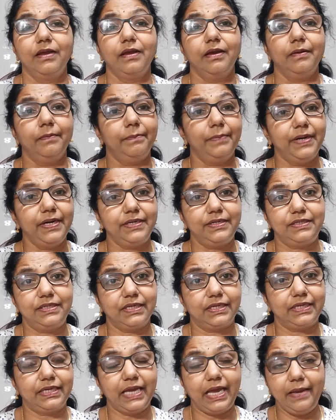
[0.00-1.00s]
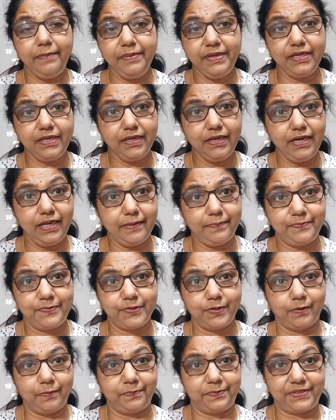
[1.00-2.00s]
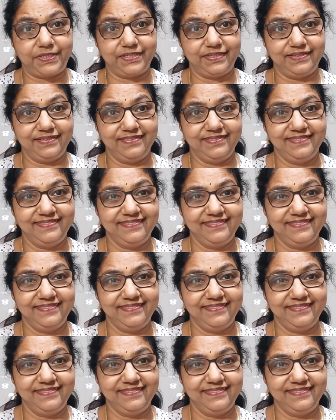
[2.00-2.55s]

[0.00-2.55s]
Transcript: But the chemical absorption